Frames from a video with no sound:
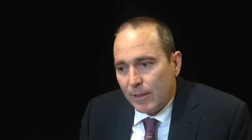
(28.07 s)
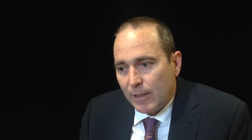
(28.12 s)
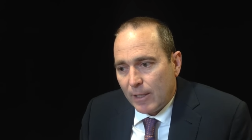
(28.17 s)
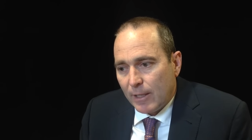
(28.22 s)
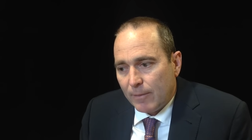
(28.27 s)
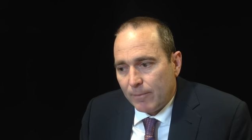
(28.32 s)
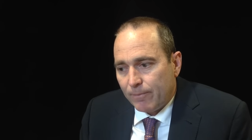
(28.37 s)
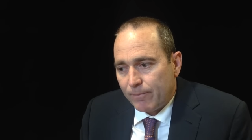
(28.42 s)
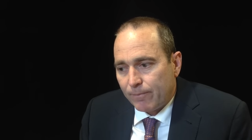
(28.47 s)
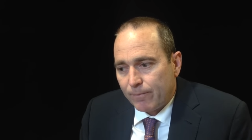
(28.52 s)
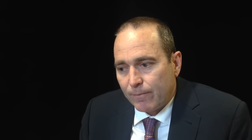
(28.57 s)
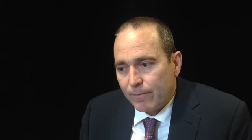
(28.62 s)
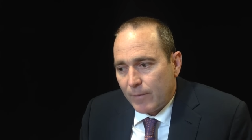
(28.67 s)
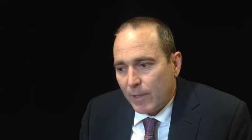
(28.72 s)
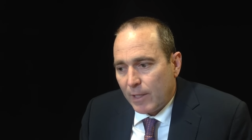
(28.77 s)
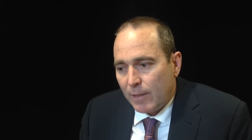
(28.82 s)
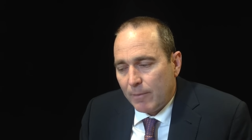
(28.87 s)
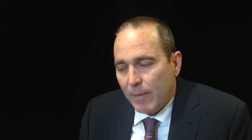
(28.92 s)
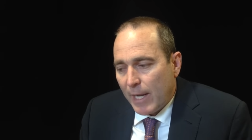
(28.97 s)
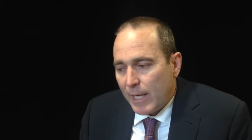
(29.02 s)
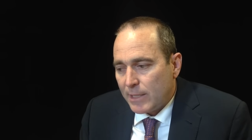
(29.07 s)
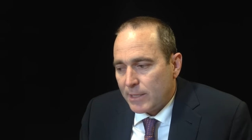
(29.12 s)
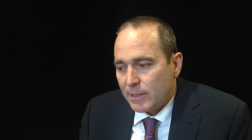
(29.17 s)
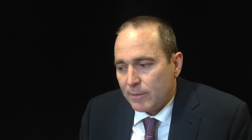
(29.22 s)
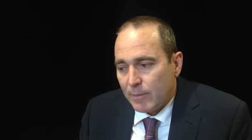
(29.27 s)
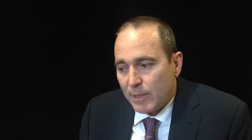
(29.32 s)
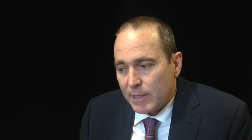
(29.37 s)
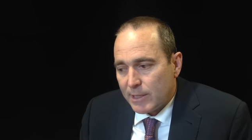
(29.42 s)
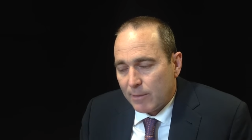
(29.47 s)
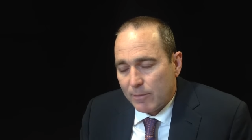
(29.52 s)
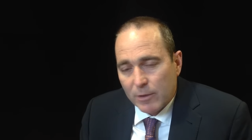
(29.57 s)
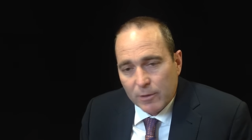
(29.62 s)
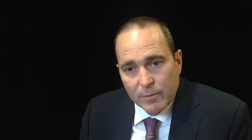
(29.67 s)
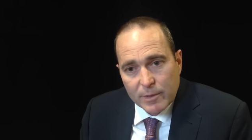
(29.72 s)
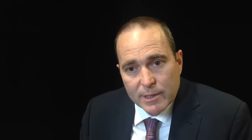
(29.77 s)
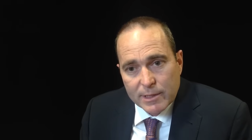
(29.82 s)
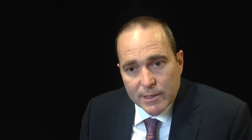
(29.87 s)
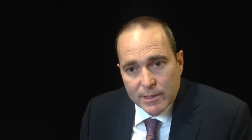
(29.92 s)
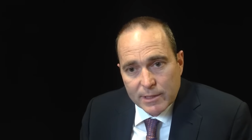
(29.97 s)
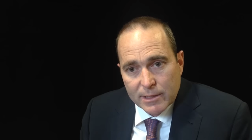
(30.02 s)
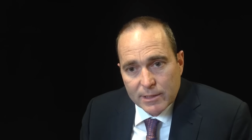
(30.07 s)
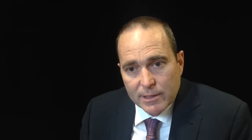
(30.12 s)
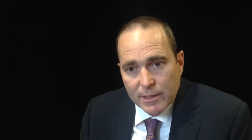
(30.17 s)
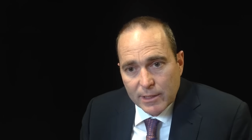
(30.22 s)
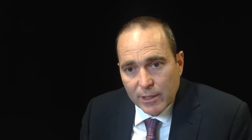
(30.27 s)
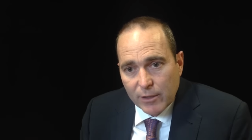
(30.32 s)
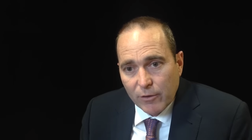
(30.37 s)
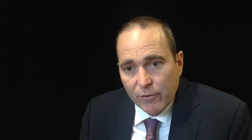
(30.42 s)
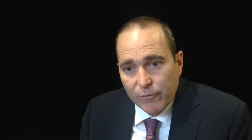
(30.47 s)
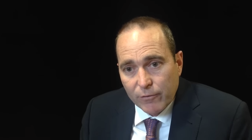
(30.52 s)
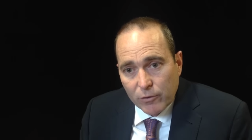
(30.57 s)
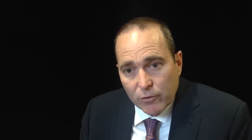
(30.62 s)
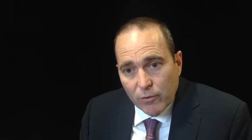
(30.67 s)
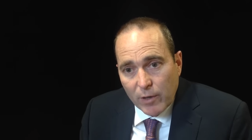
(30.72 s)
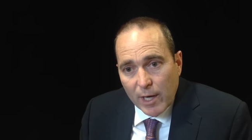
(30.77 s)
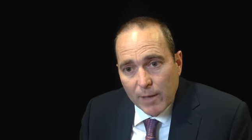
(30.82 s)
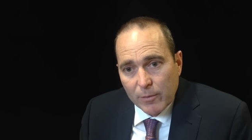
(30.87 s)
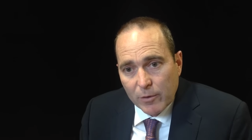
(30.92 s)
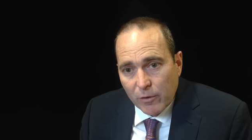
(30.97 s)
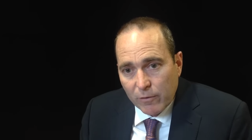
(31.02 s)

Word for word: Um, it amazes me some of the businesses that get off the ground.